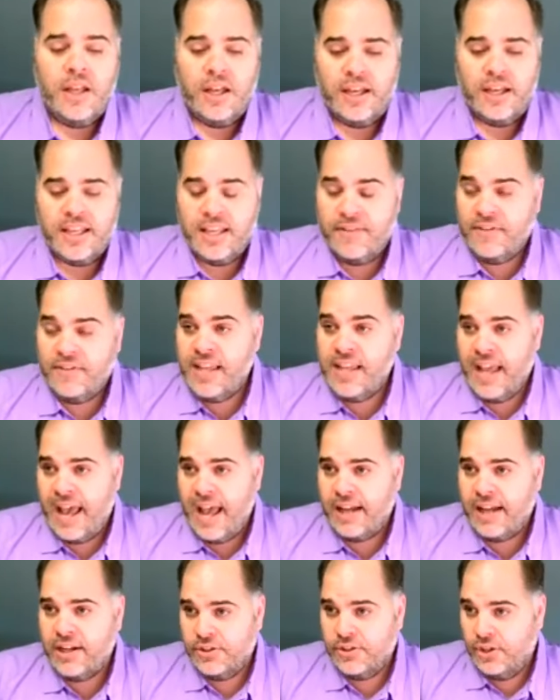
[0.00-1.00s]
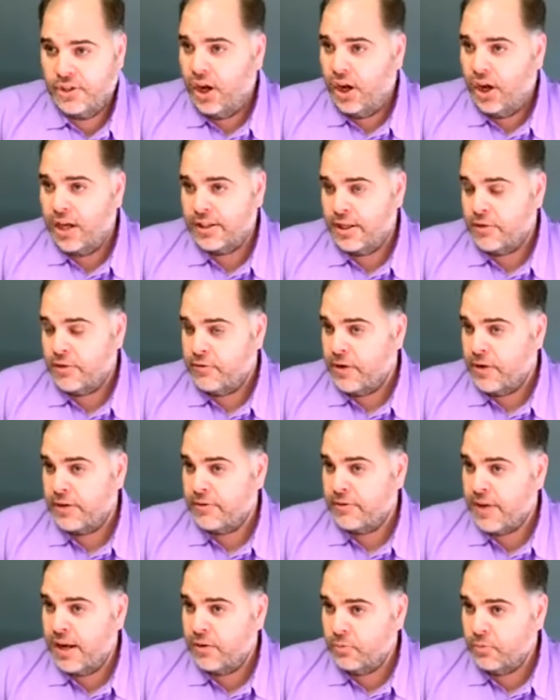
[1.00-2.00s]
If he had a dog that ran
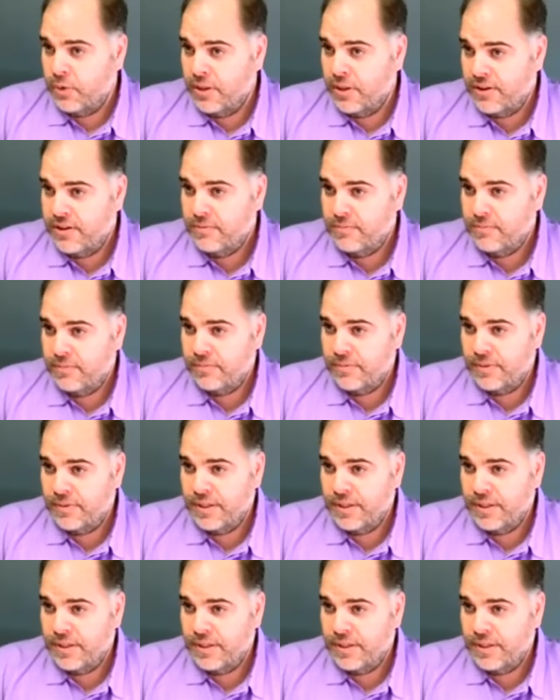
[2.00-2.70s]
around with him